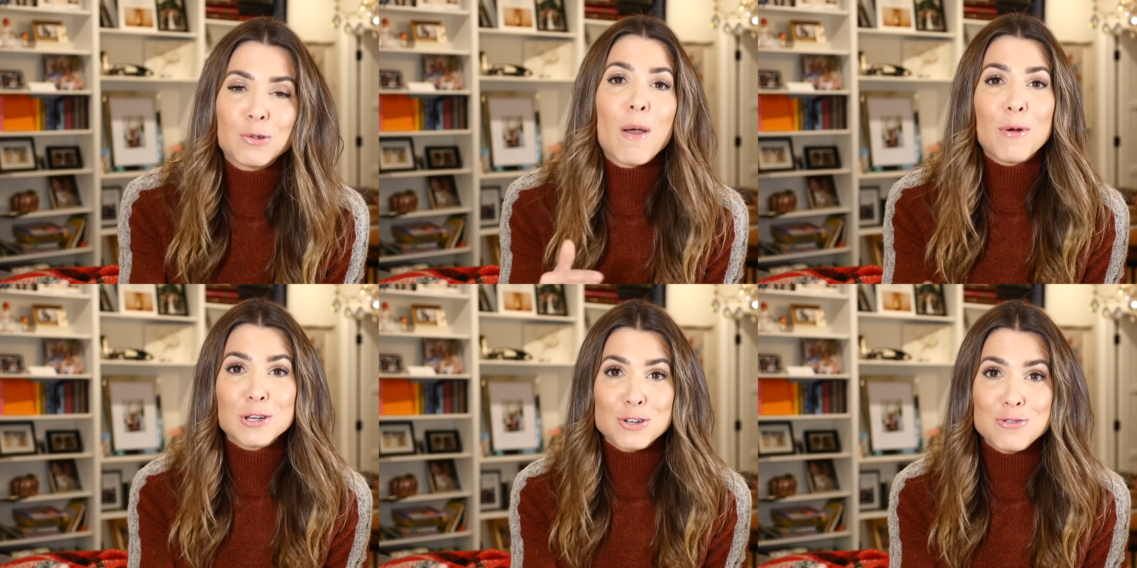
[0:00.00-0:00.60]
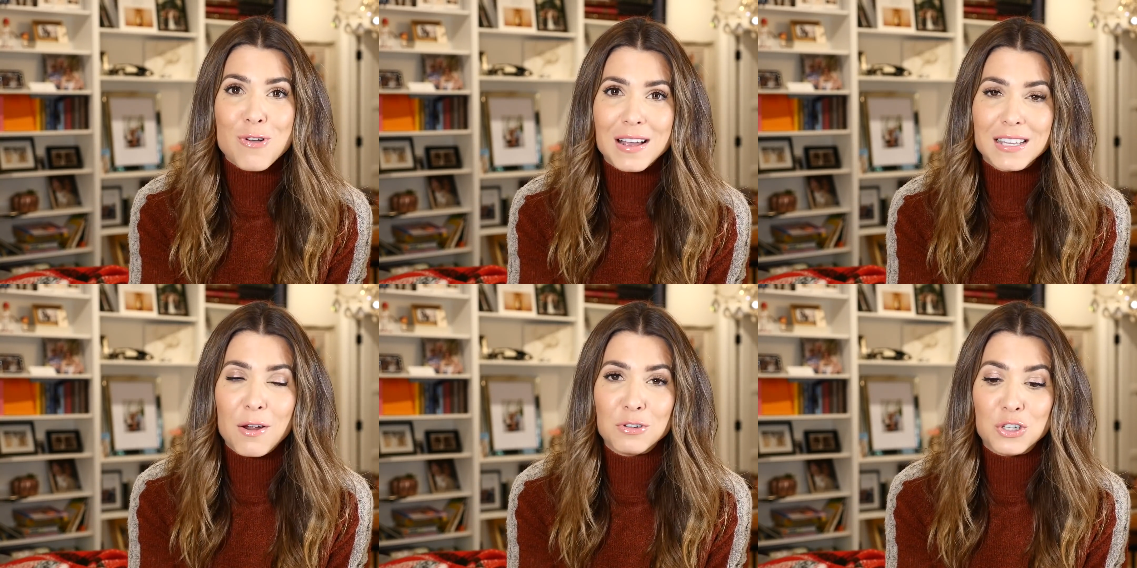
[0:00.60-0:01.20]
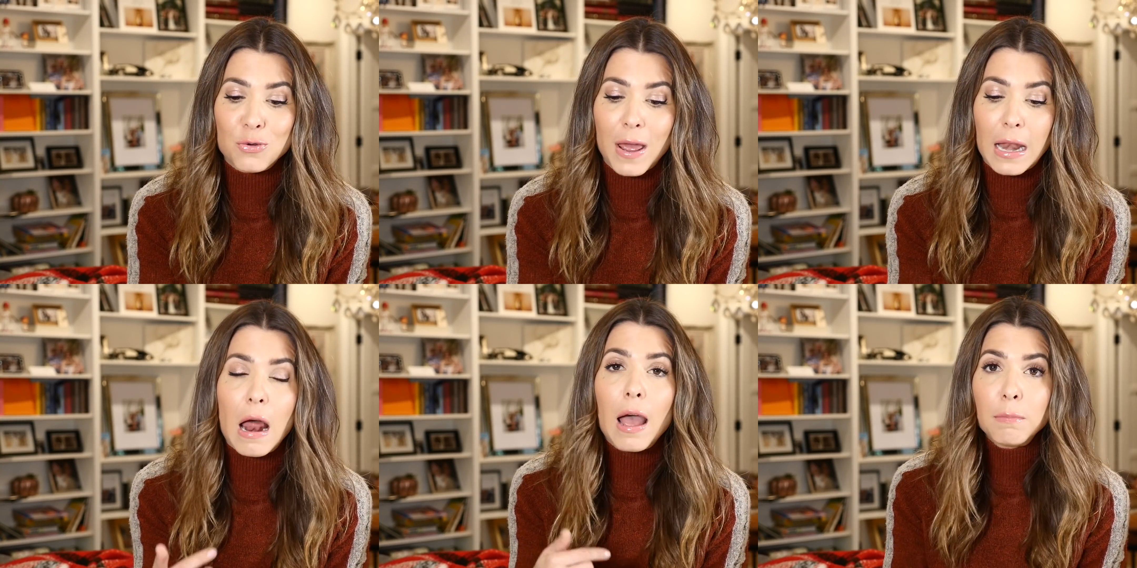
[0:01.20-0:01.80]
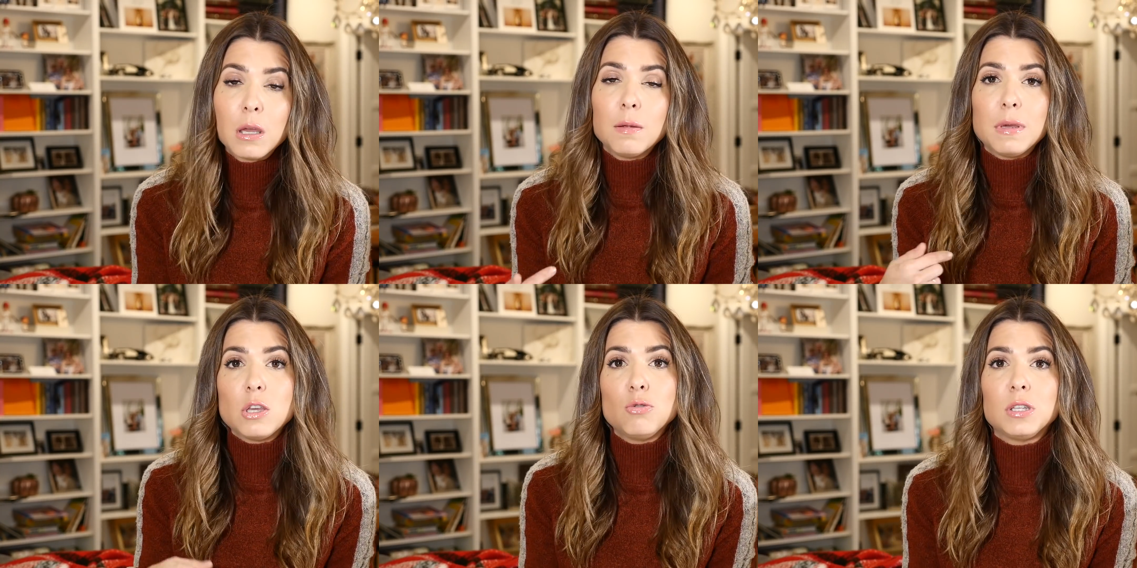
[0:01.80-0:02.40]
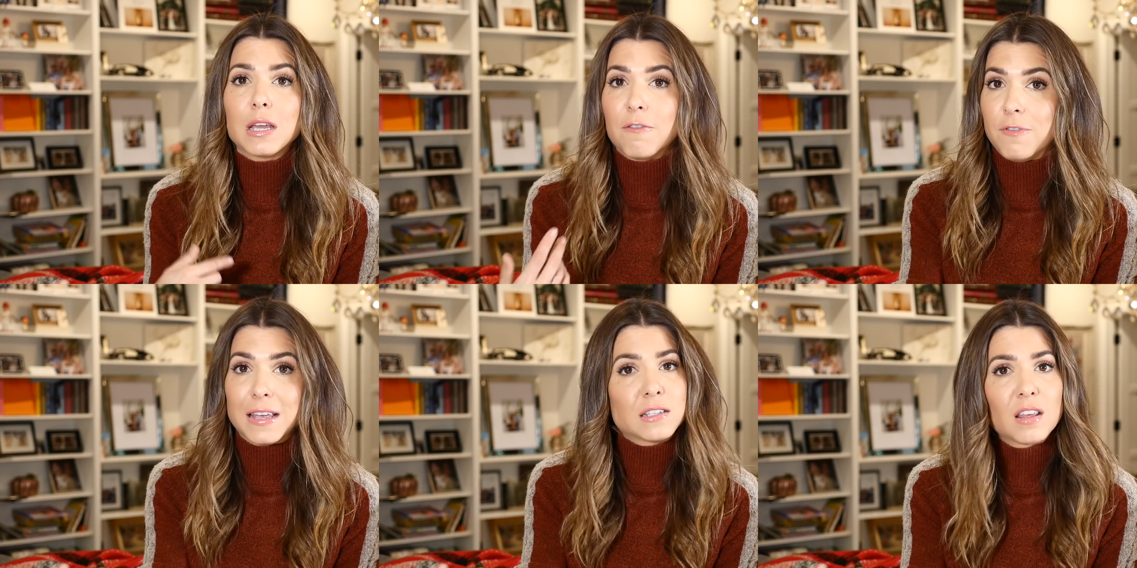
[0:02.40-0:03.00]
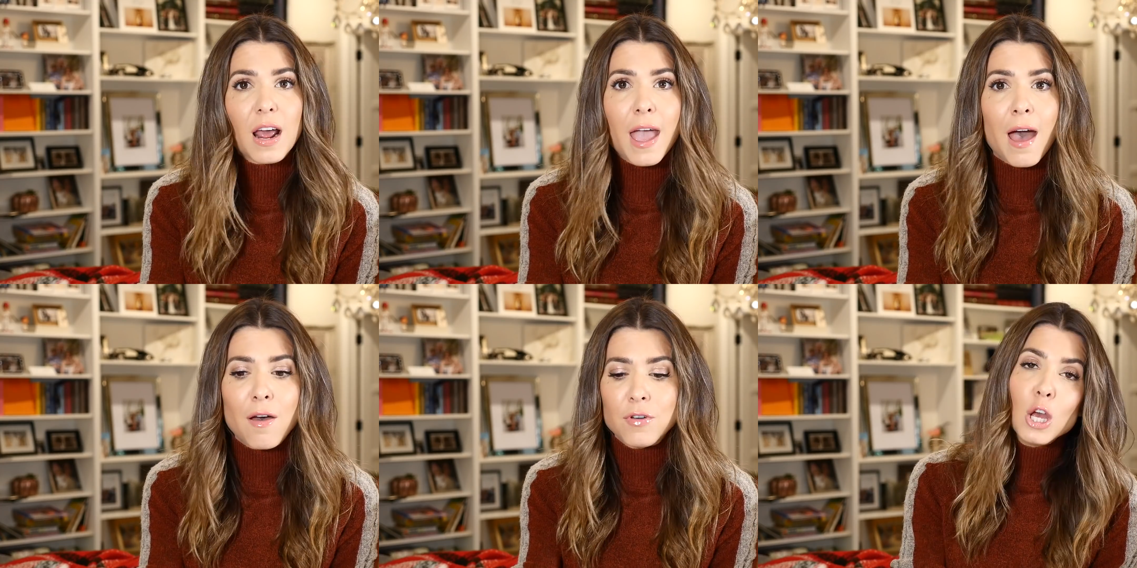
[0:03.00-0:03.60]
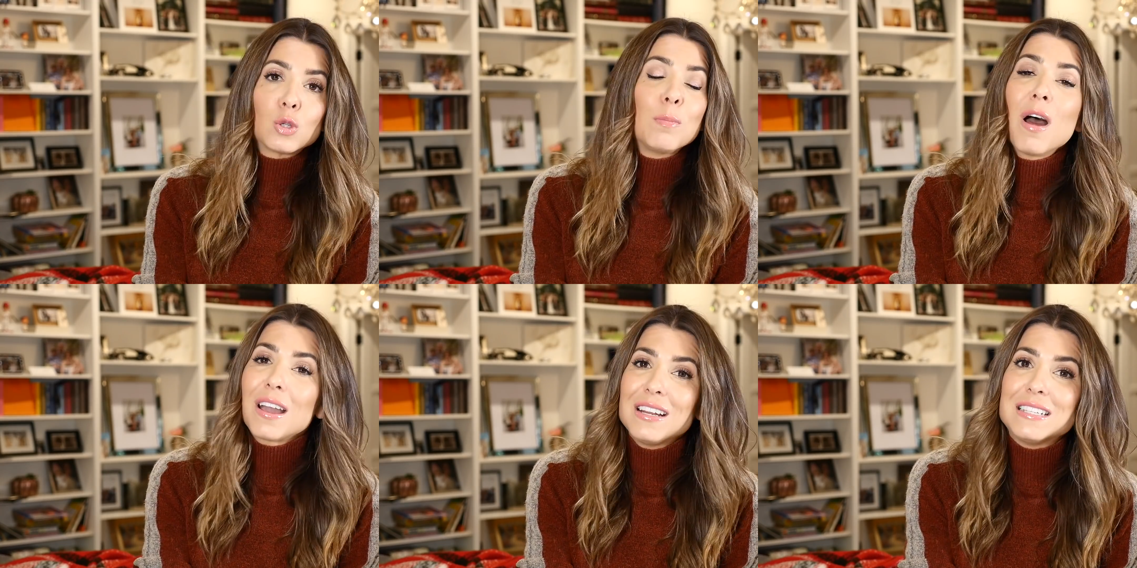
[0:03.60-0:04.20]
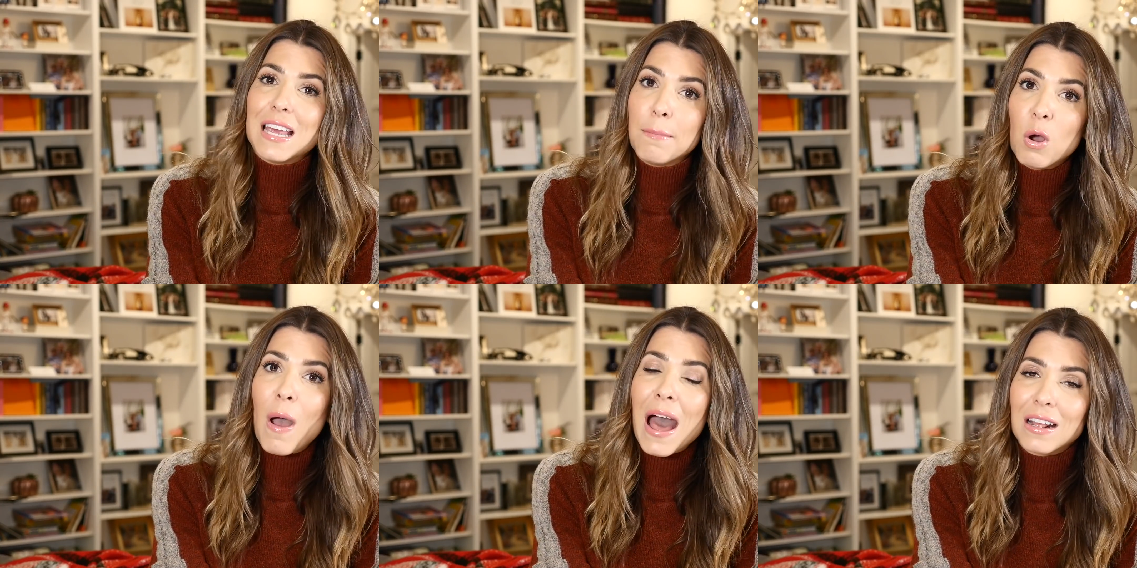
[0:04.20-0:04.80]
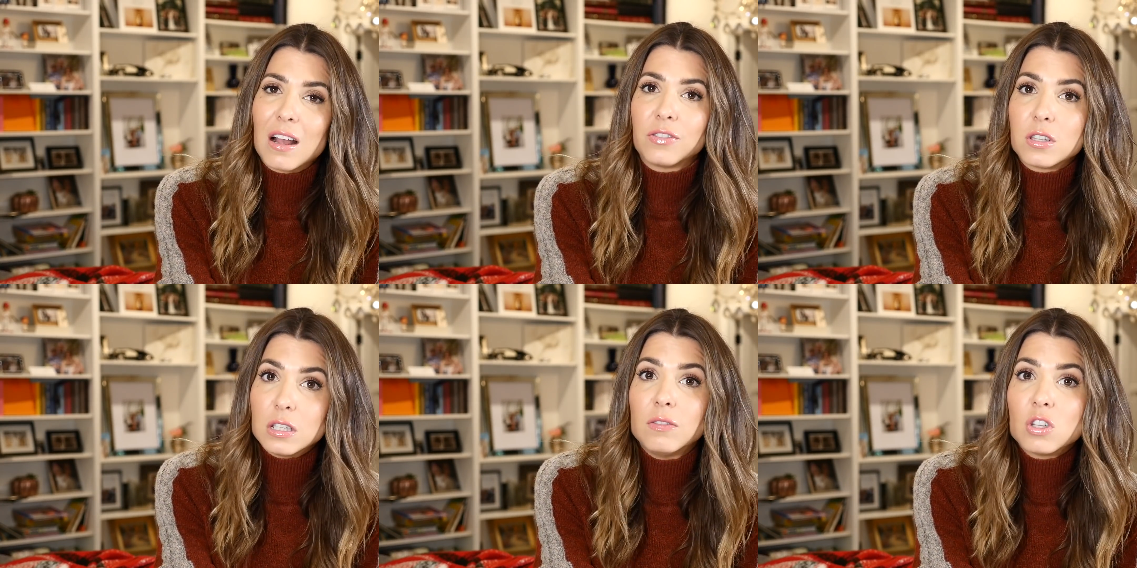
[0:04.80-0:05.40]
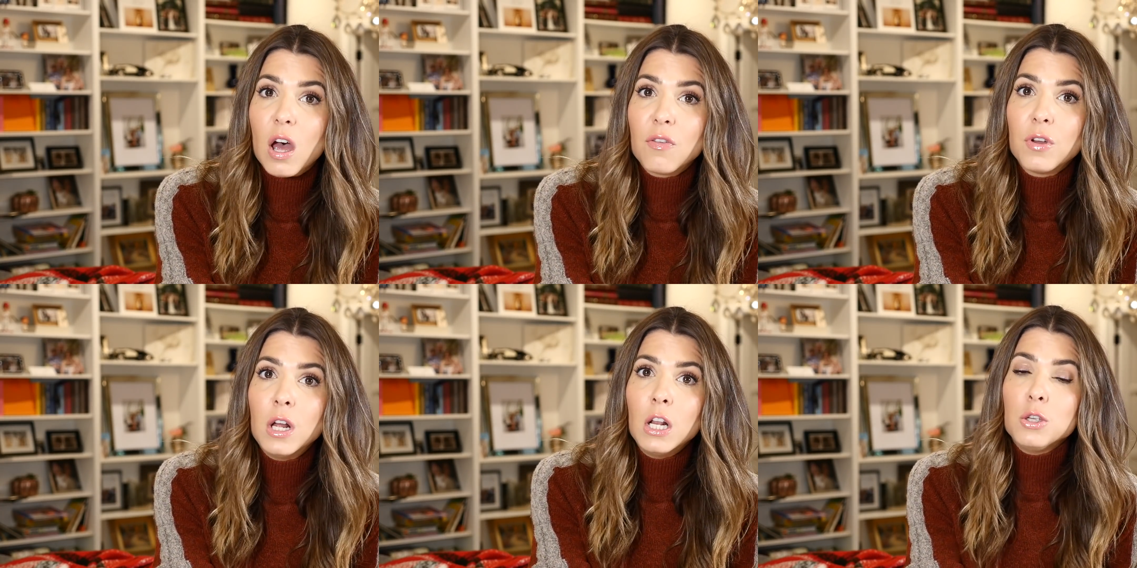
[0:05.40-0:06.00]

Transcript: So I want to show you guys how to do it. And I'm going to be using a vest that I have. So I'm not going to demo how to cut the sleeves off.